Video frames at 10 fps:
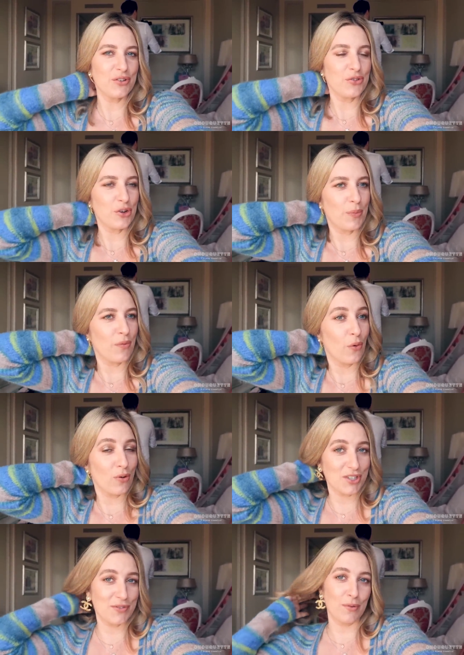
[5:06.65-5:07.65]
YouTube
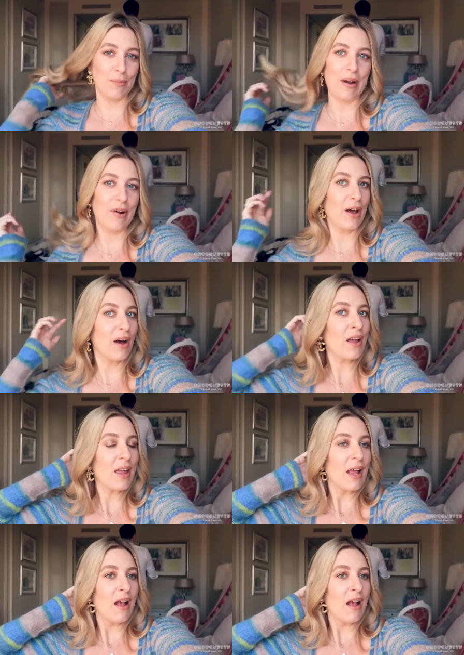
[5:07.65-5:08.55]
before. She's from America.